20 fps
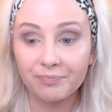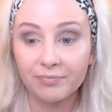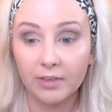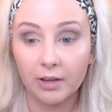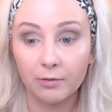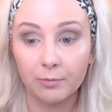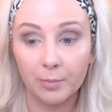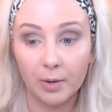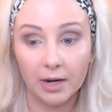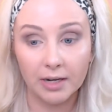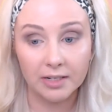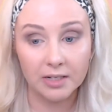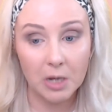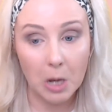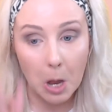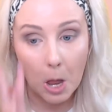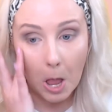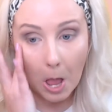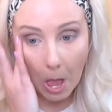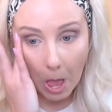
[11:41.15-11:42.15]
never mind.
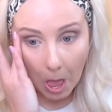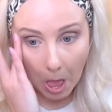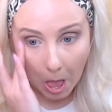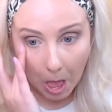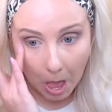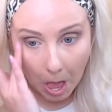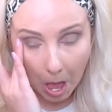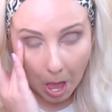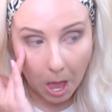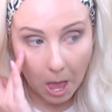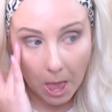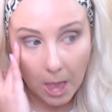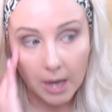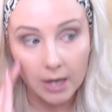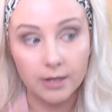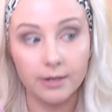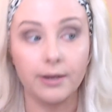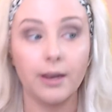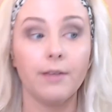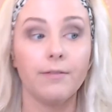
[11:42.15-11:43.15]

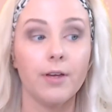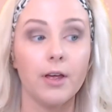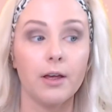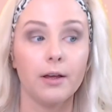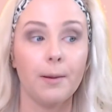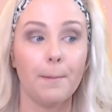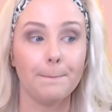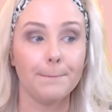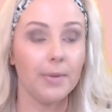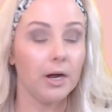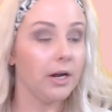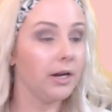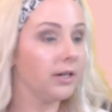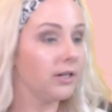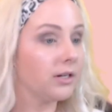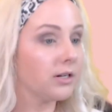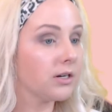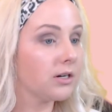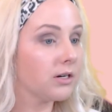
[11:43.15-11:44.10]
Never mind.